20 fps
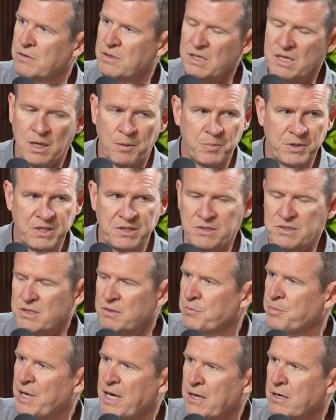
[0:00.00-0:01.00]
the company's
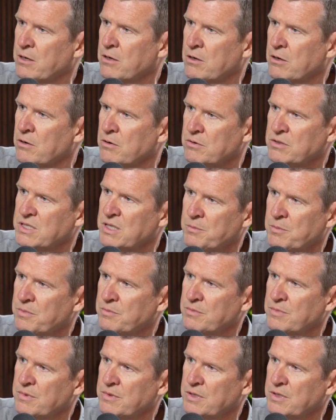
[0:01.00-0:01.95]
competitor or some,